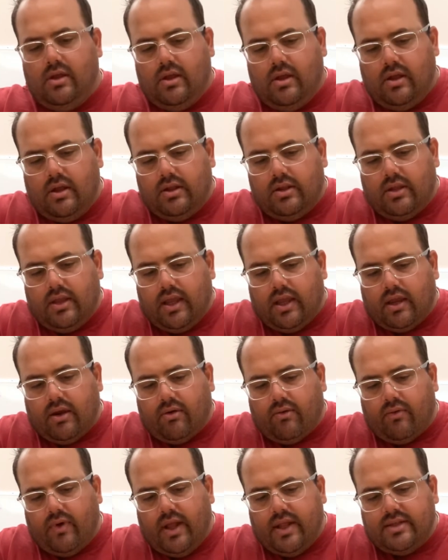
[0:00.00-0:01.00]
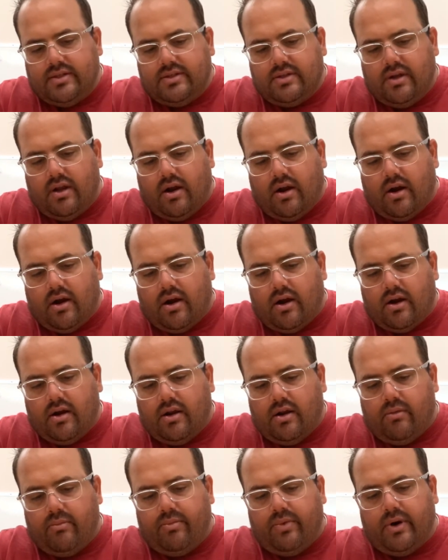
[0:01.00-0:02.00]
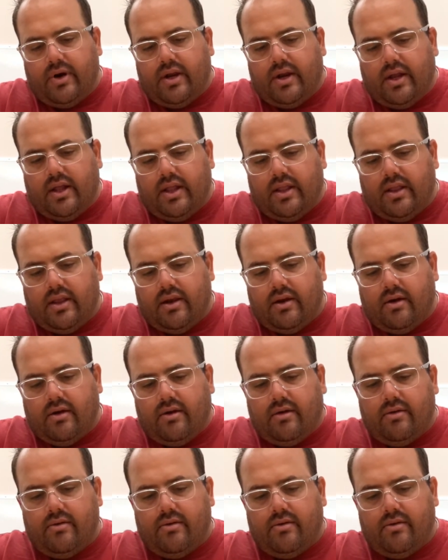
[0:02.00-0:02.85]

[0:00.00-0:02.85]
I'll take a red star, put it on there.